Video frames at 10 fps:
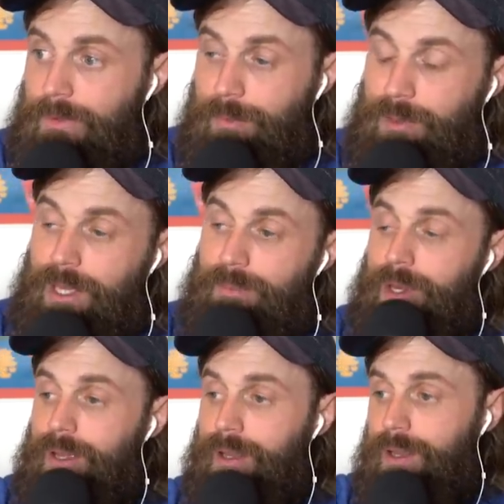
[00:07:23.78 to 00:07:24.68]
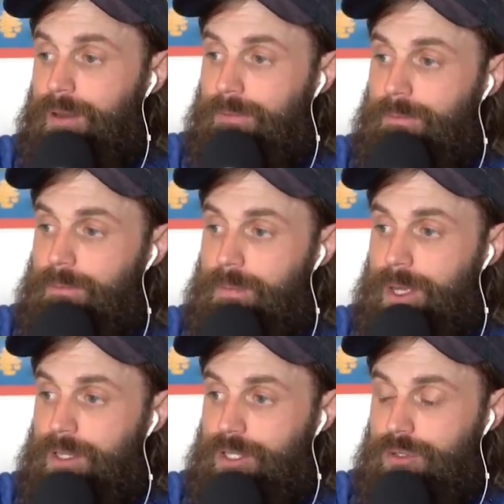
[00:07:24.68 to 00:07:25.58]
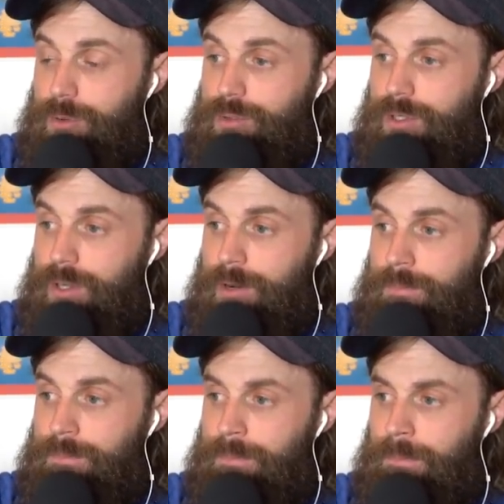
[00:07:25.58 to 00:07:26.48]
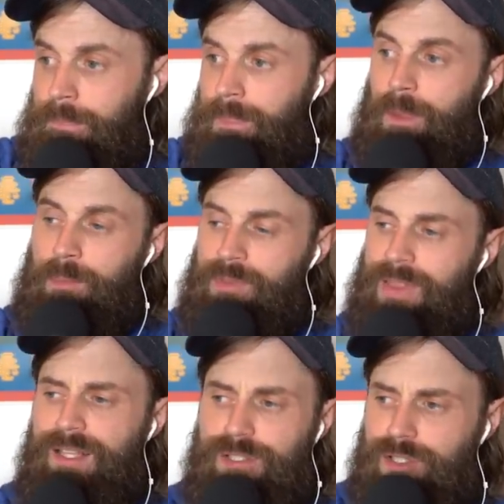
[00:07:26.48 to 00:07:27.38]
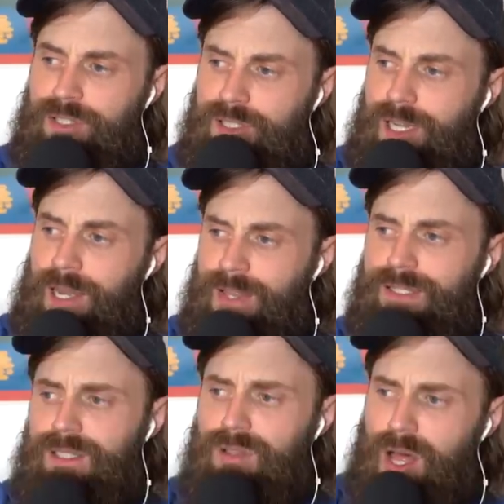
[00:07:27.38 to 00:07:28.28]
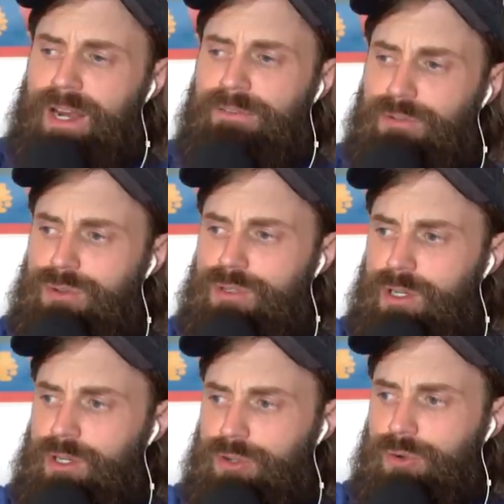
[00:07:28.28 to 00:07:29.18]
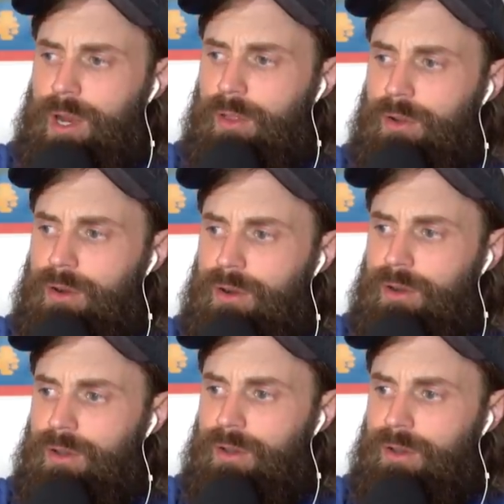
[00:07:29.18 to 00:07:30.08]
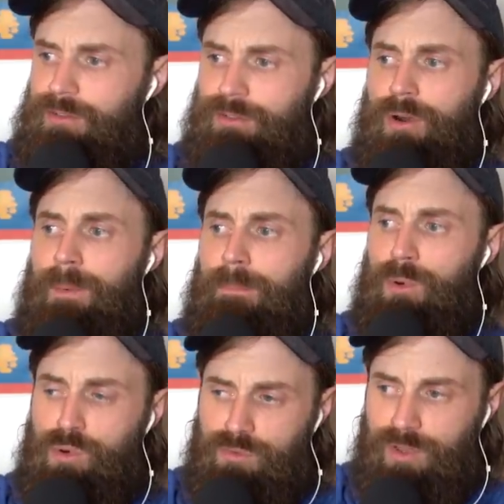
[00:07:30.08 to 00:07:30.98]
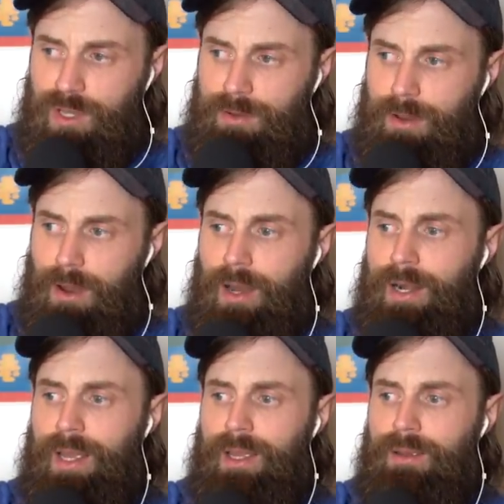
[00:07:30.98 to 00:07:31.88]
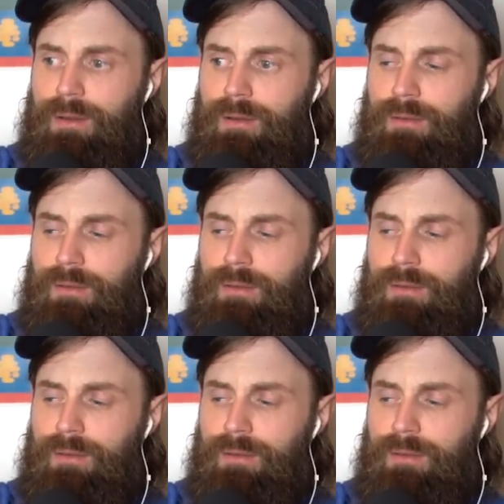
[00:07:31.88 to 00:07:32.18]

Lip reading: put that in my description there. But that's a good sign. That's a lot of views on a trailer for a movie on a